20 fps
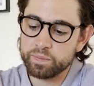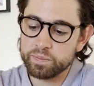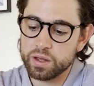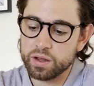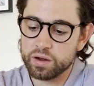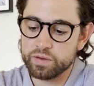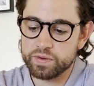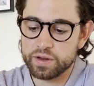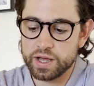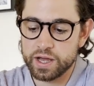bit
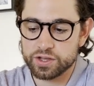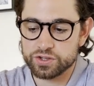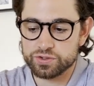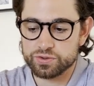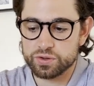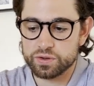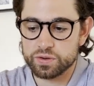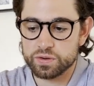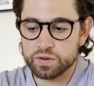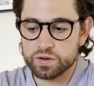of an
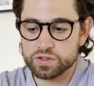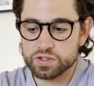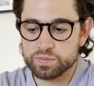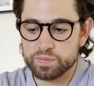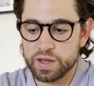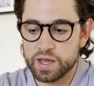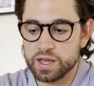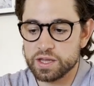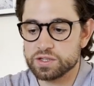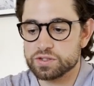extra
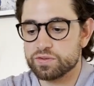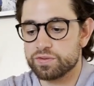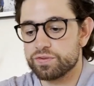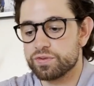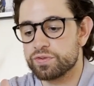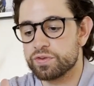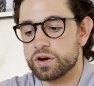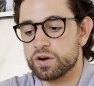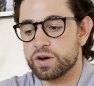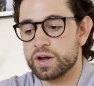space
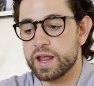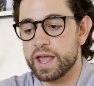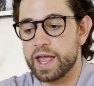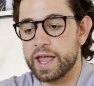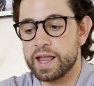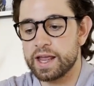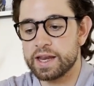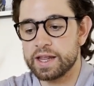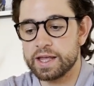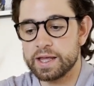for an
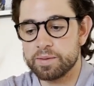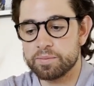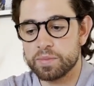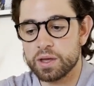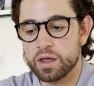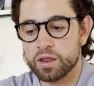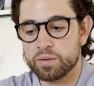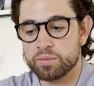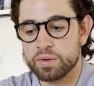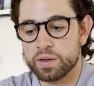80
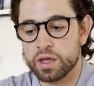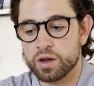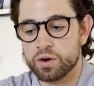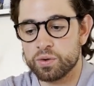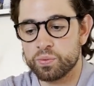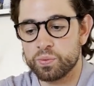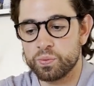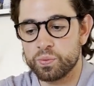millimeter